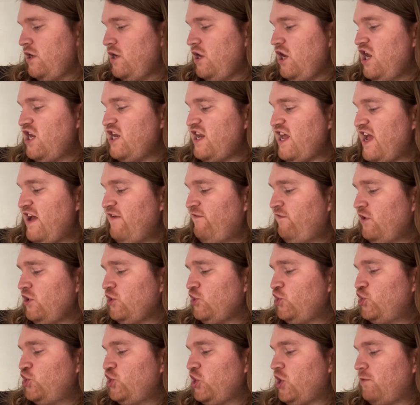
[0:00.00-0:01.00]
And
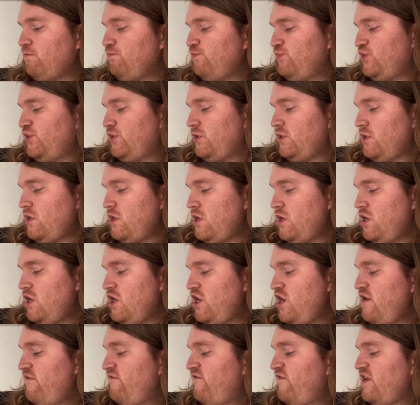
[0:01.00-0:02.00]
Evan jumped
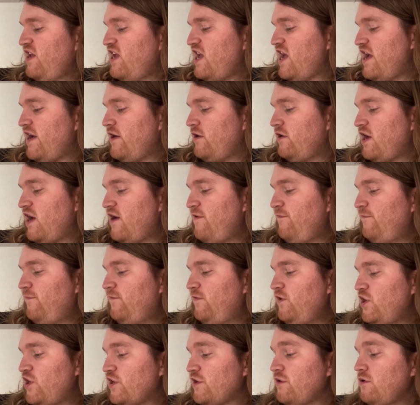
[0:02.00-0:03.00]
in the air and
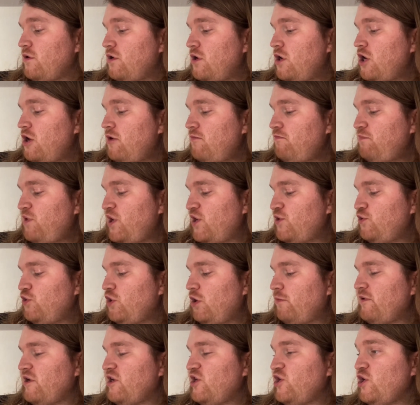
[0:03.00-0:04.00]
flew, but
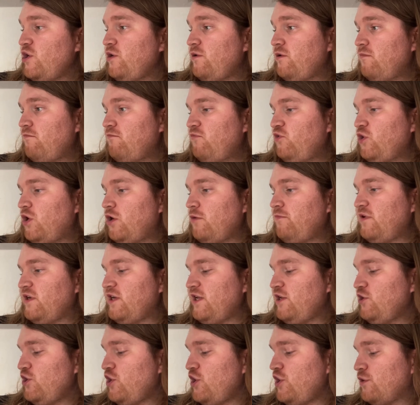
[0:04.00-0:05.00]
nobody knew,
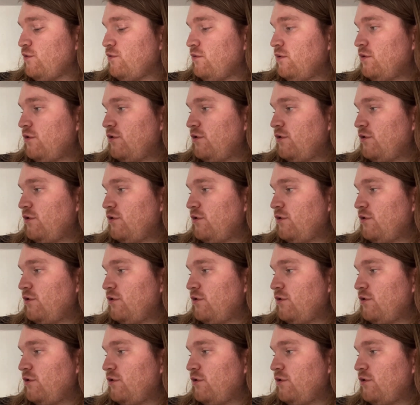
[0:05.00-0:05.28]
nobody knew.